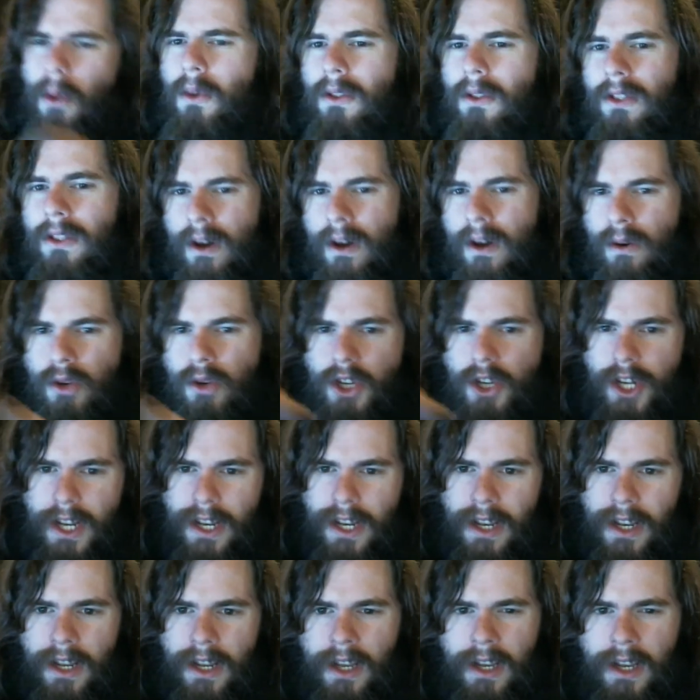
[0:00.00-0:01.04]

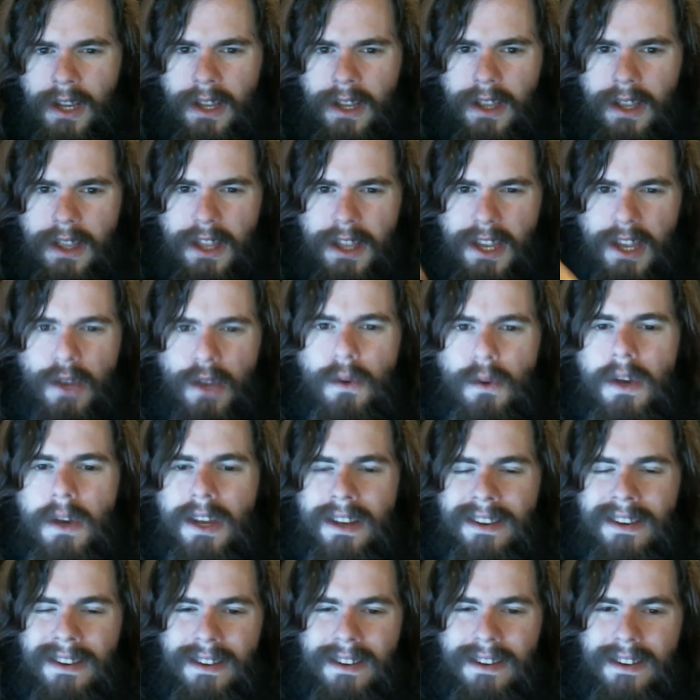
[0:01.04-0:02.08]
notion that you
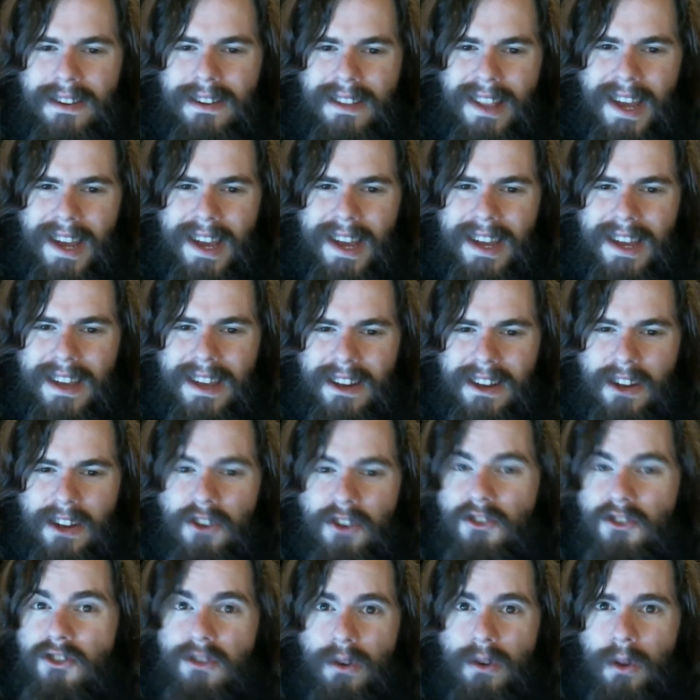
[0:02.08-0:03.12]
can like
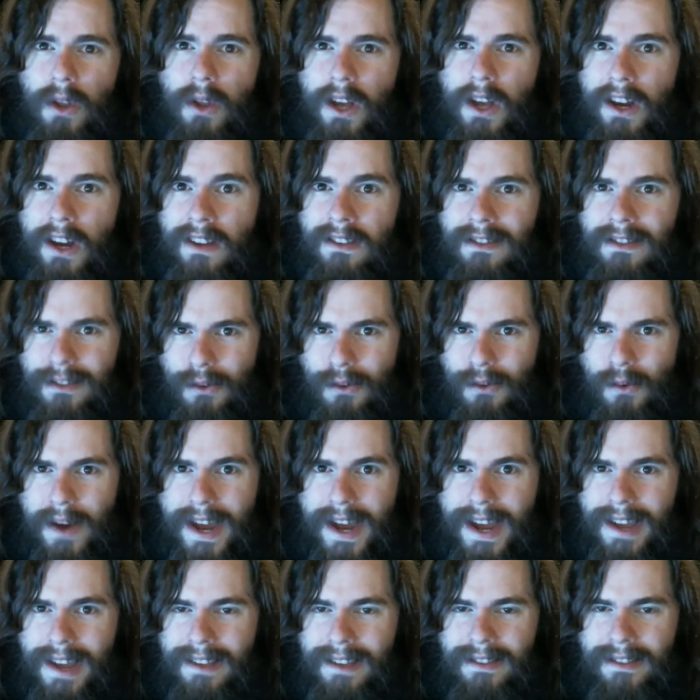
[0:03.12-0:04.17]
control guns
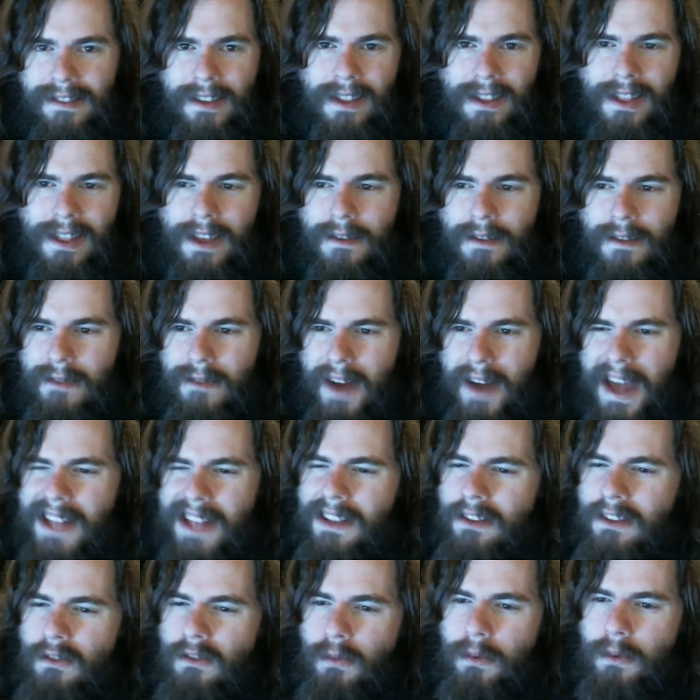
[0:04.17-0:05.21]
away and suddenly
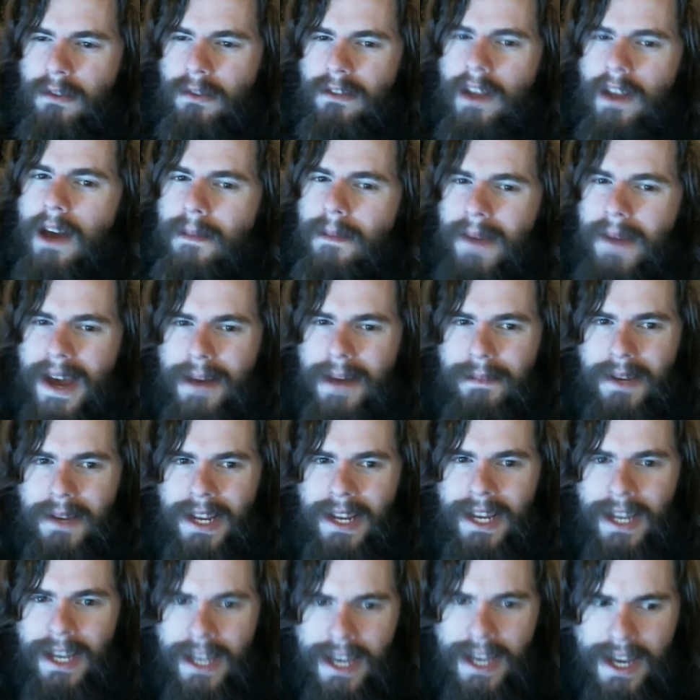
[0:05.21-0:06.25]
violence will stop
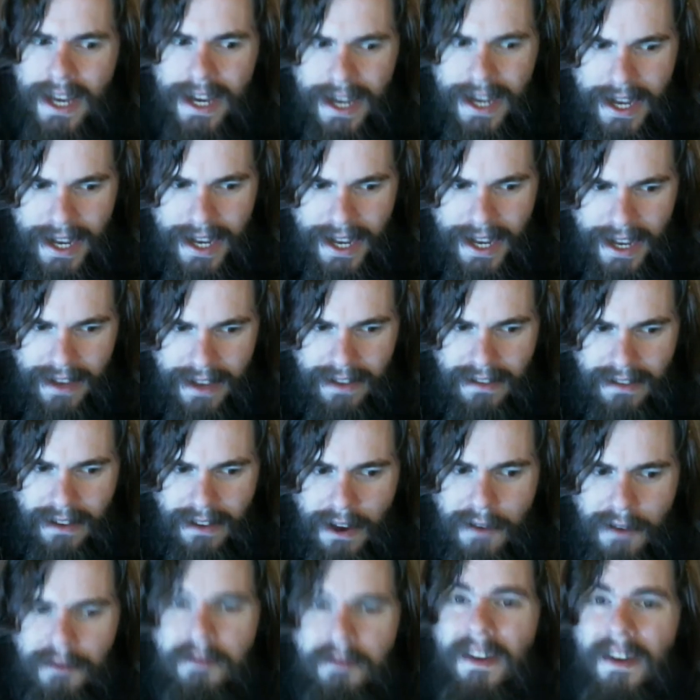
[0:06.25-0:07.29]
happening is
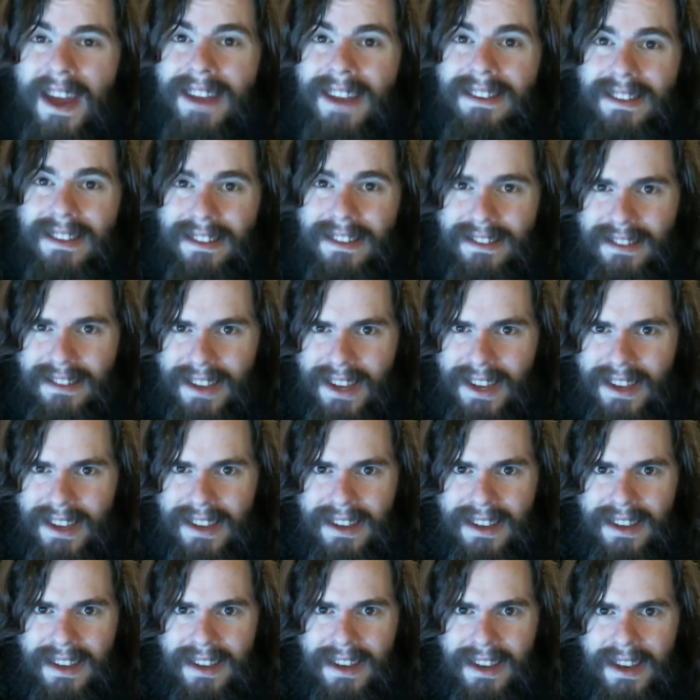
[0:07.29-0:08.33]
a fantasy.
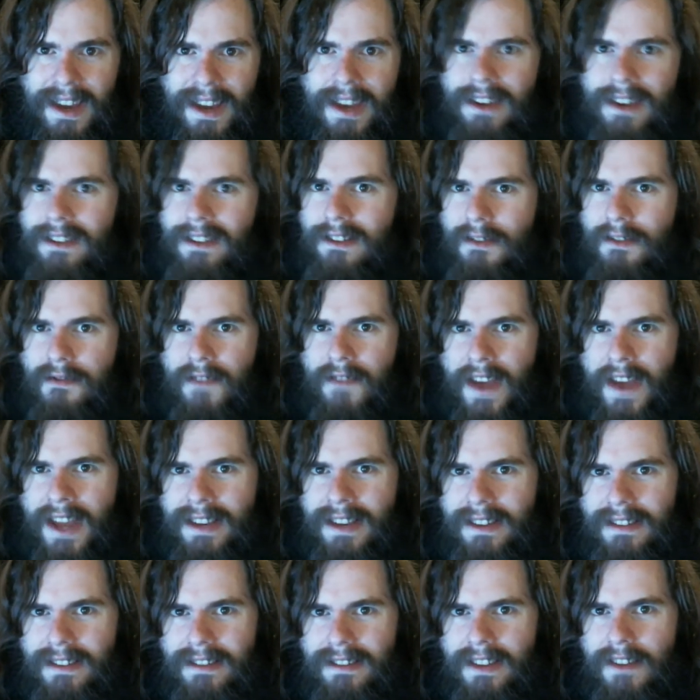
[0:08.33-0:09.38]
And it's a
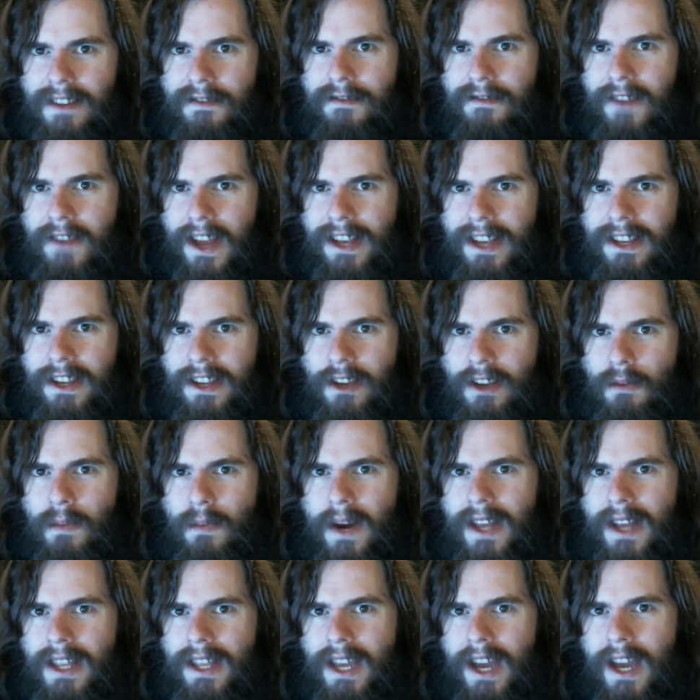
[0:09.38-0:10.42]
fantasy fed to you
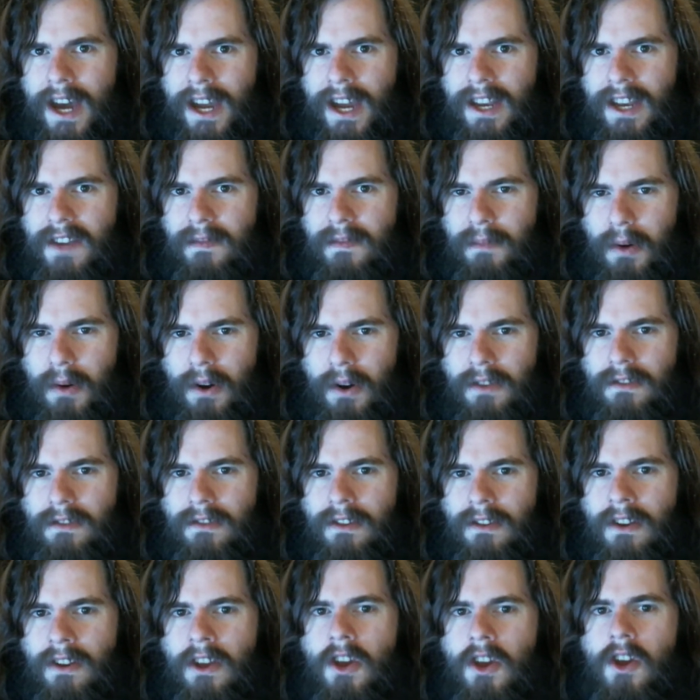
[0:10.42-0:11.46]
by the kind of
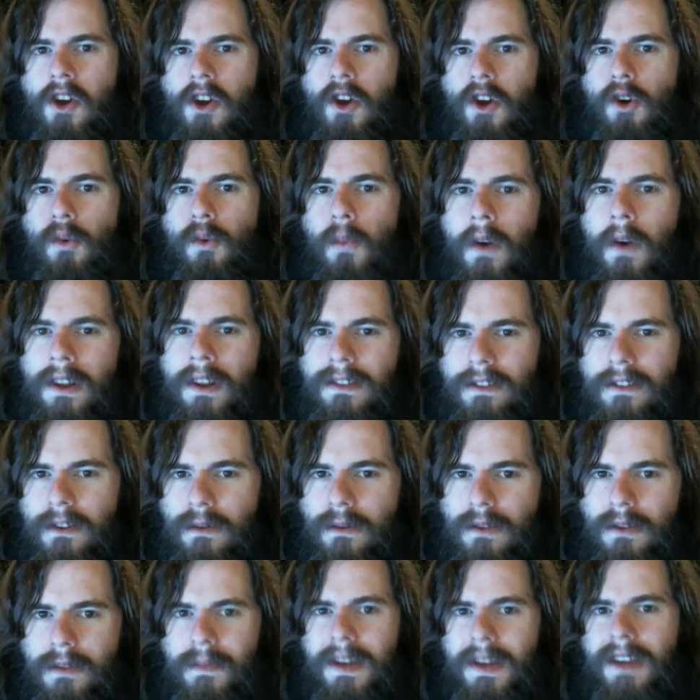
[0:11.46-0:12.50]
person who wants you
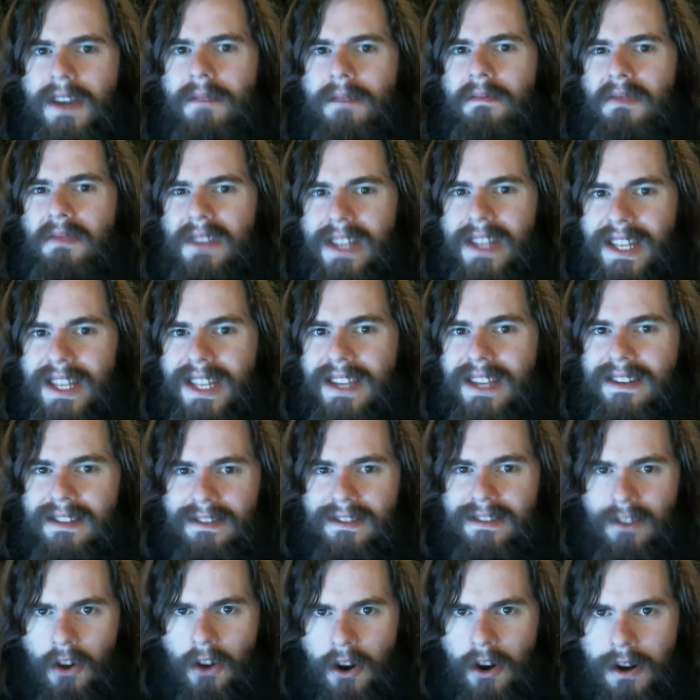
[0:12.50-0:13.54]
to be completely
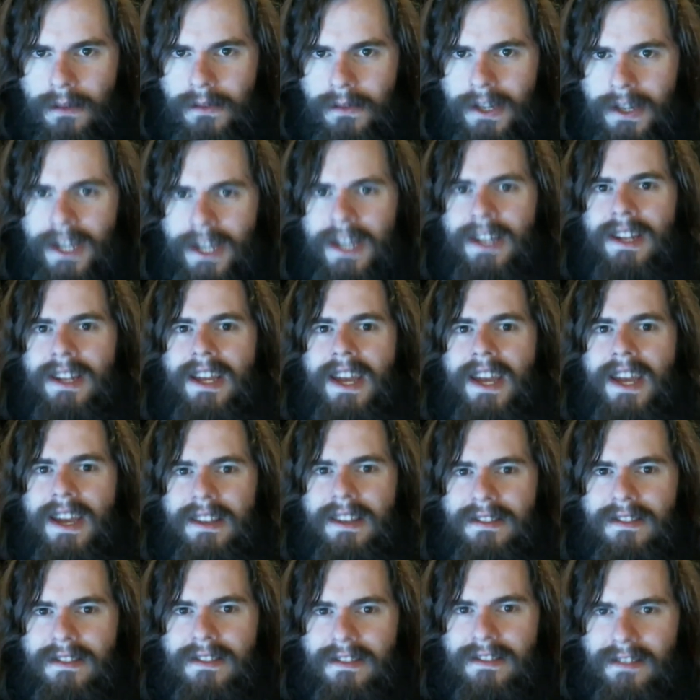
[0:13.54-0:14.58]
disarmed in
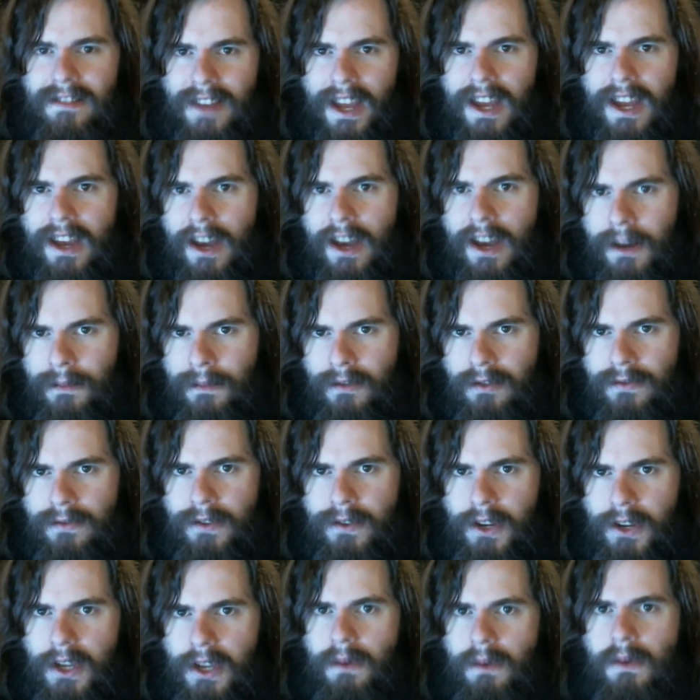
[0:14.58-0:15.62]
case the state comes
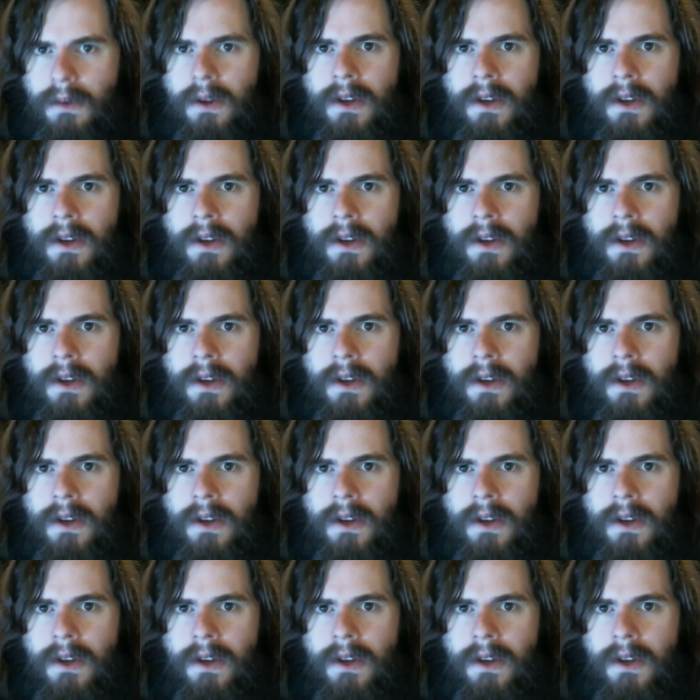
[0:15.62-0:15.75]
for you.